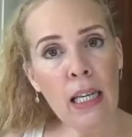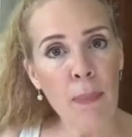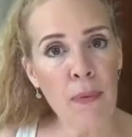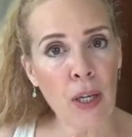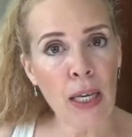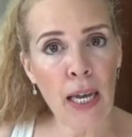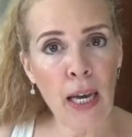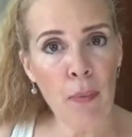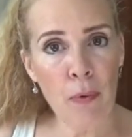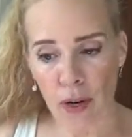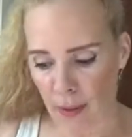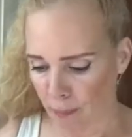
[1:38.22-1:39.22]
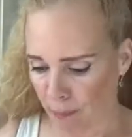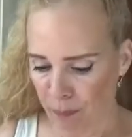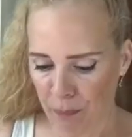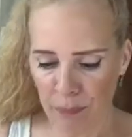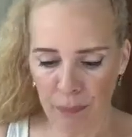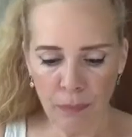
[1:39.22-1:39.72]
up the camera.
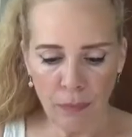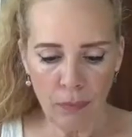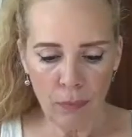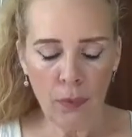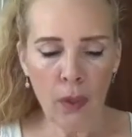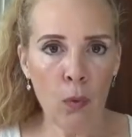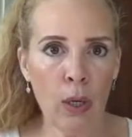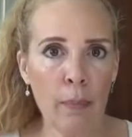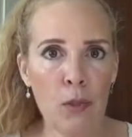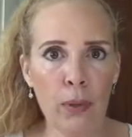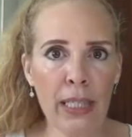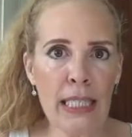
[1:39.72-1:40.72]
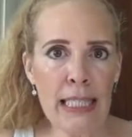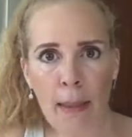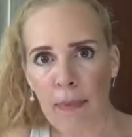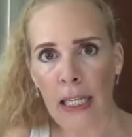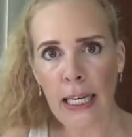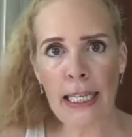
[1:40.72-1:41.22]
What I'm doing is
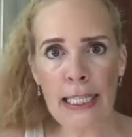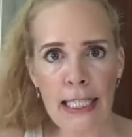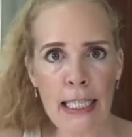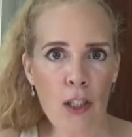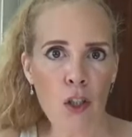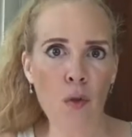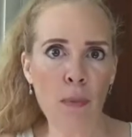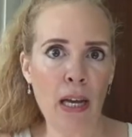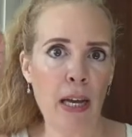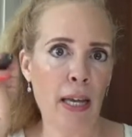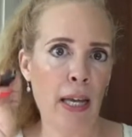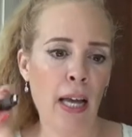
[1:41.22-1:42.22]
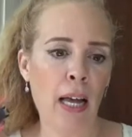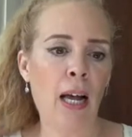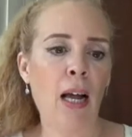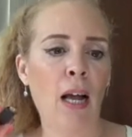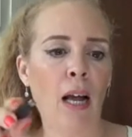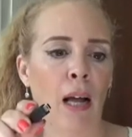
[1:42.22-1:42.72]
I'm connecting it to my
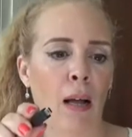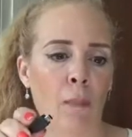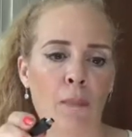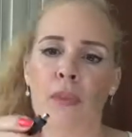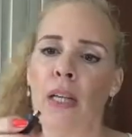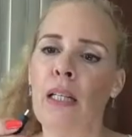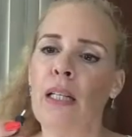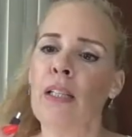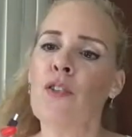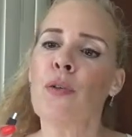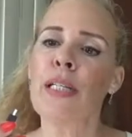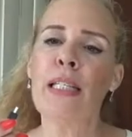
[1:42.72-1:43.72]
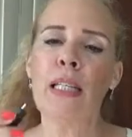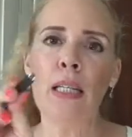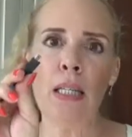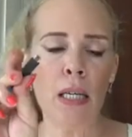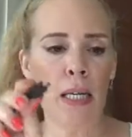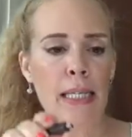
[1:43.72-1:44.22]
um,
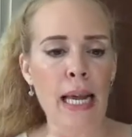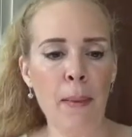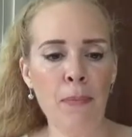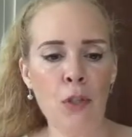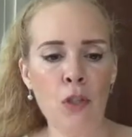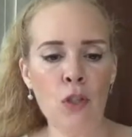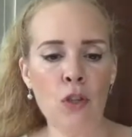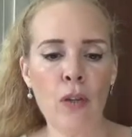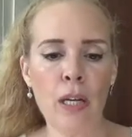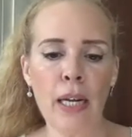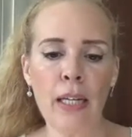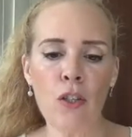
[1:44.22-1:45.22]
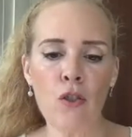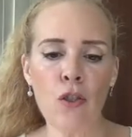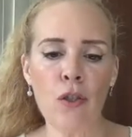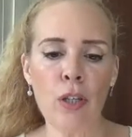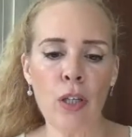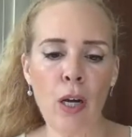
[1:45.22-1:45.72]
electricity adapter so that I can
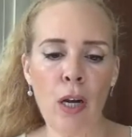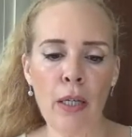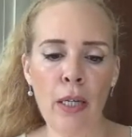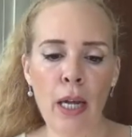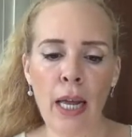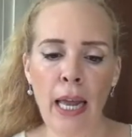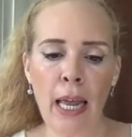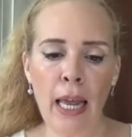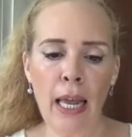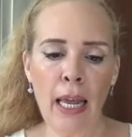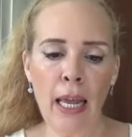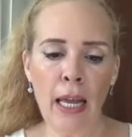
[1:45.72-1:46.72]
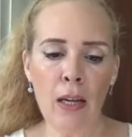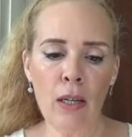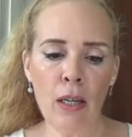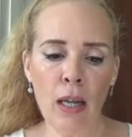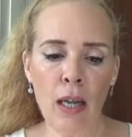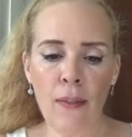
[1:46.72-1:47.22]
turn it on and
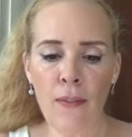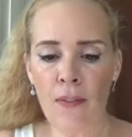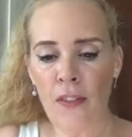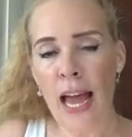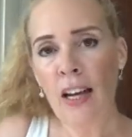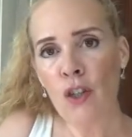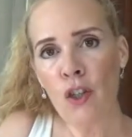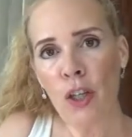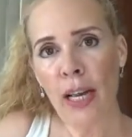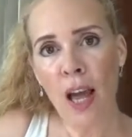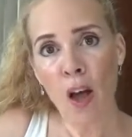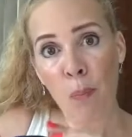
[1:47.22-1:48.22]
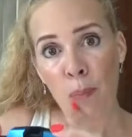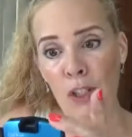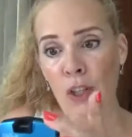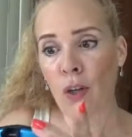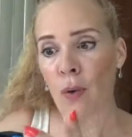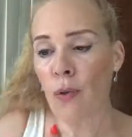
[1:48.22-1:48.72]
that should help
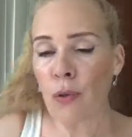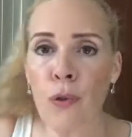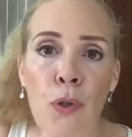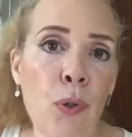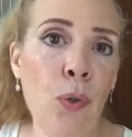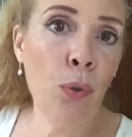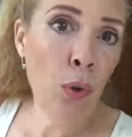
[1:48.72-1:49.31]
us go through